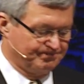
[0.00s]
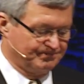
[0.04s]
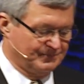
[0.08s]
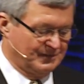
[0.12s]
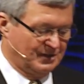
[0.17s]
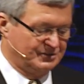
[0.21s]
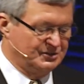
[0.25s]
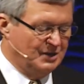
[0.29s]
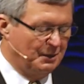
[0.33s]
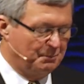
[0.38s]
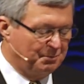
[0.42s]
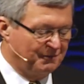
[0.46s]

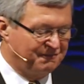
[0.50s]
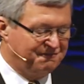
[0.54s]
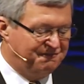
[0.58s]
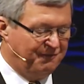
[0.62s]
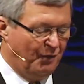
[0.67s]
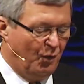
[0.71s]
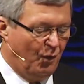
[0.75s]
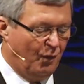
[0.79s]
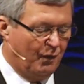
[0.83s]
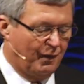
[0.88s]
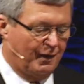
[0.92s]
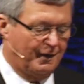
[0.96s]
Number
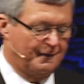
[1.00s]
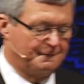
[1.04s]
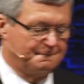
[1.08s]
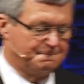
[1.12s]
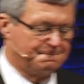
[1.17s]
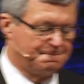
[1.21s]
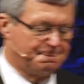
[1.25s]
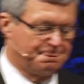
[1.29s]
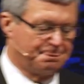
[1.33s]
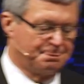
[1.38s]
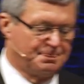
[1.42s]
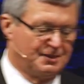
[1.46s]
four,
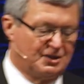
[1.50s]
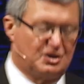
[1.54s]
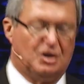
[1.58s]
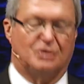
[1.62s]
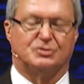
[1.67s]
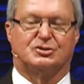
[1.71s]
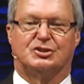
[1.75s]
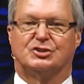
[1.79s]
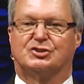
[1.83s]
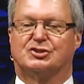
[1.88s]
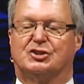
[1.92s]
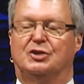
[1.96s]

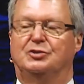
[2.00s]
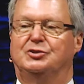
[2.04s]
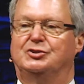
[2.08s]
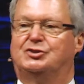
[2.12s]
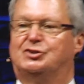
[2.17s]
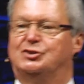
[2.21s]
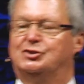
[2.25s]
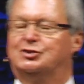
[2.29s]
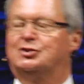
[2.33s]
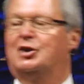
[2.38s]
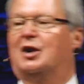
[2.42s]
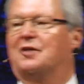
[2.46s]
because as soon as
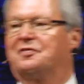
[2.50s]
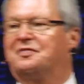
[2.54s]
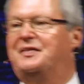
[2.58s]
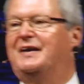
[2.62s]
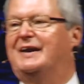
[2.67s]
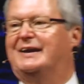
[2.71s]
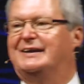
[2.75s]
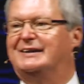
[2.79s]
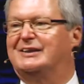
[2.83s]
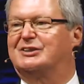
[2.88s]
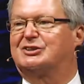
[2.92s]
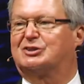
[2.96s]
you start
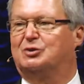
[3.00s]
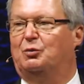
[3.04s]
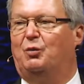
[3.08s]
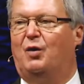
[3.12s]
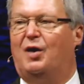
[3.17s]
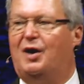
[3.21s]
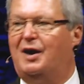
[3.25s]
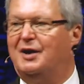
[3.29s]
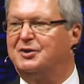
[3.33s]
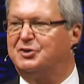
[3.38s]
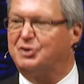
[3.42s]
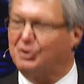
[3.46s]
thinking it's the
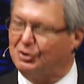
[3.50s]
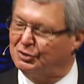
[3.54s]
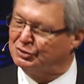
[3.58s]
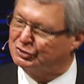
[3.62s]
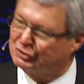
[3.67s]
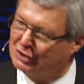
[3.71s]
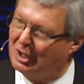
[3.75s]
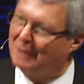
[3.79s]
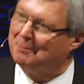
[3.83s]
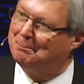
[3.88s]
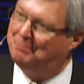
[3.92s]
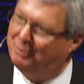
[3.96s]
one, you're going to
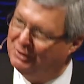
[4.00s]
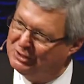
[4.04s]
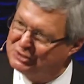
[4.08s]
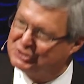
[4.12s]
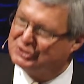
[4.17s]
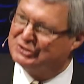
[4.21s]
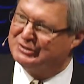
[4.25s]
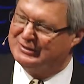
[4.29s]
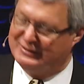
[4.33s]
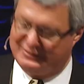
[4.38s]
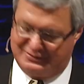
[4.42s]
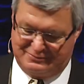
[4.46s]
start
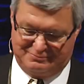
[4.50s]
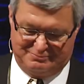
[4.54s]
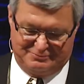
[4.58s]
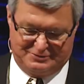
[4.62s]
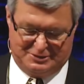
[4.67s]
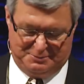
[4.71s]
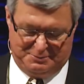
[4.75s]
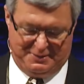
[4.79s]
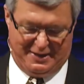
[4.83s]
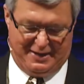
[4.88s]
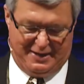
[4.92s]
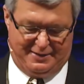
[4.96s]
pushing it
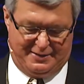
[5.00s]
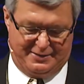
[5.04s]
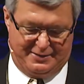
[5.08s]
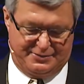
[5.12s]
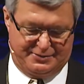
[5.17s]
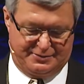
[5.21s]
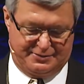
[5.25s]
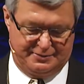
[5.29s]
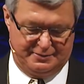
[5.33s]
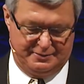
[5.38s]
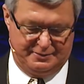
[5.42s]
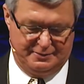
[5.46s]
to
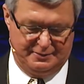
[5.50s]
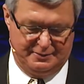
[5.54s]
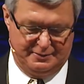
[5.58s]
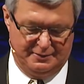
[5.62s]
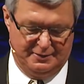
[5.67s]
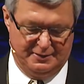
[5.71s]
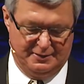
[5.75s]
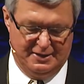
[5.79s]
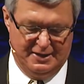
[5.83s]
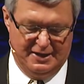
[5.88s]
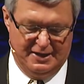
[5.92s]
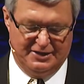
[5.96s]
marriage.
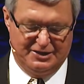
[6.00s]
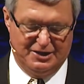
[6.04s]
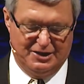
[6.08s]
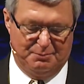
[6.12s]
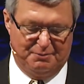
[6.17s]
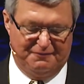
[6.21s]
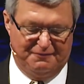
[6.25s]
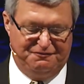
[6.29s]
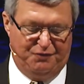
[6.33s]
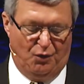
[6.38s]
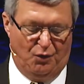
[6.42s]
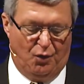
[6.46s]

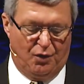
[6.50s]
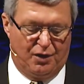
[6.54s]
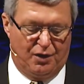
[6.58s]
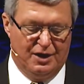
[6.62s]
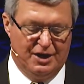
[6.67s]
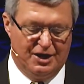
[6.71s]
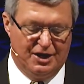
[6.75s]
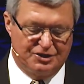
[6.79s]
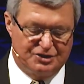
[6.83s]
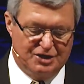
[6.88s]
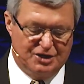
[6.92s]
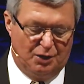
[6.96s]
Number four,
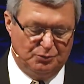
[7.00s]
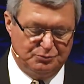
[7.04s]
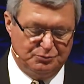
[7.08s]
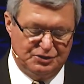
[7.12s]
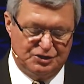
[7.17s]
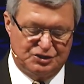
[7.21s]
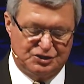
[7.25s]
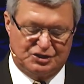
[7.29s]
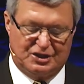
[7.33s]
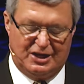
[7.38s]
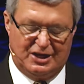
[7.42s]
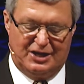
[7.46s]
don't
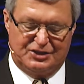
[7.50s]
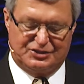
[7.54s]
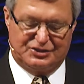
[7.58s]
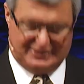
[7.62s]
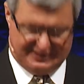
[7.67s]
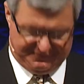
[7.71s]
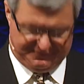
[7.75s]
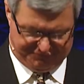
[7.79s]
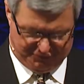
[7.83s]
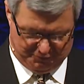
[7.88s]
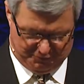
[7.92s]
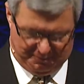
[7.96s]
discuss
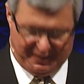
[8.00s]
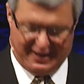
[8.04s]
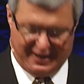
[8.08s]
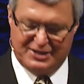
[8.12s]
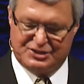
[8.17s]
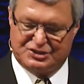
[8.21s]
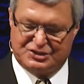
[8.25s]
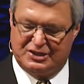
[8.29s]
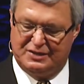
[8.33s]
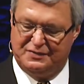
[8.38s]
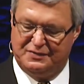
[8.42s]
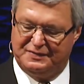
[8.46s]

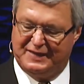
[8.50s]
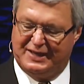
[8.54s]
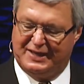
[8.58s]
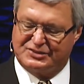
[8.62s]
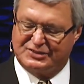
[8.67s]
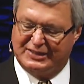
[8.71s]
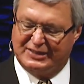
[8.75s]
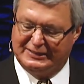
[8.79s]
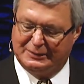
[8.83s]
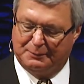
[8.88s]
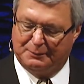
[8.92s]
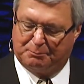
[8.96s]
information that's
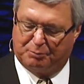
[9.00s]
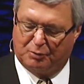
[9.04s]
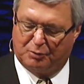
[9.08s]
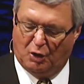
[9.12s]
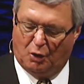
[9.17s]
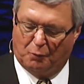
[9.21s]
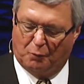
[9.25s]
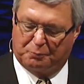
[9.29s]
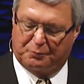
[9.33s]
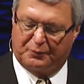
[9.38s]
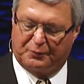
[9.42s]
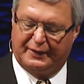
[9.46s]

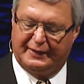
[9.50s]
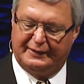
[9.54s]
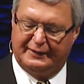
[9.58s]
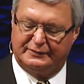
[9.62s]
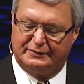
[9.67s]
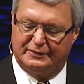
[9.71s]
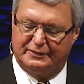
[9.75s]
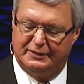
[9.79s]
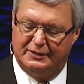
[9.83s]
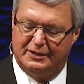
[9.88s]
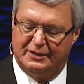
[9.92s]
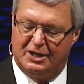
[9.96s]
inappropriate
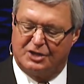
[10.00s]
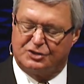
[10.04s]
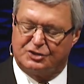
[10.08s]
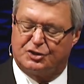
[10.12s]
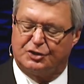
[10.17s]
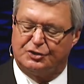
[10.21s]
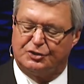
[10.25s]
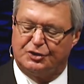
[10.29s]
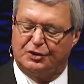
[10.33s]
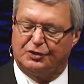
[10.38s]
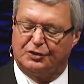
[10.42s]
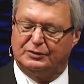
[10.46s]

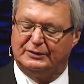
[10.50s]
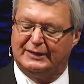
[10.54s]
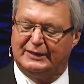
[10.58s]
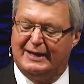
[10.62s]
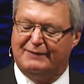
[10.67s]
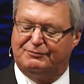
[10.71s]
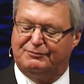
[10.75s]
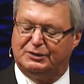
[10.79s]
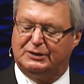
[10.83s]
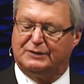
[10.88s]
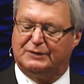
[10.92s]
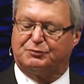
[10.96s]
to your
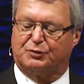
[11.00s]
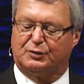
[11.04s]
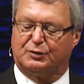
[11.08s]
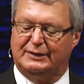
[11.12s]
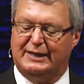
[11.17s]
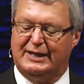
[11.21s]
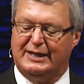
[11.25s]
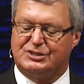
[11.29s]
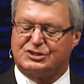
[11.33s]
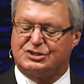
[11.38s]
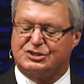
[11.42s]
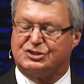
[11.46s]
level of
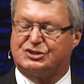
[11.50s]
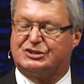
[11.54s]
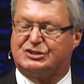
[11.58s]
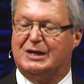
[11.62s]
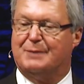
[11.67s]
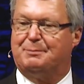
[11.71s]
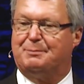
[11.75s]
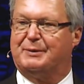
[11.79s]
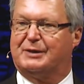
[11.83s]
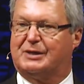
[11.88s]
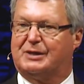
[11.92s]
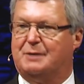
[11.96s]

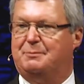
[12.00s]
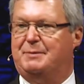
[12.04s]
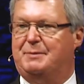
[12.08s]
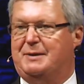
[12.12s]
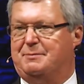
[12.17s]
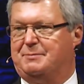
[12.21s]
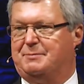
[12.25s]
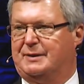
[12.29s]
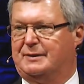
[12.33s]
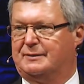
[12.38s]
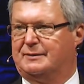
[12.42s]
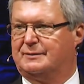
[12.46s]
relationship and
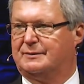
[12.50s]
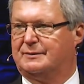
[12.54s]
commitment.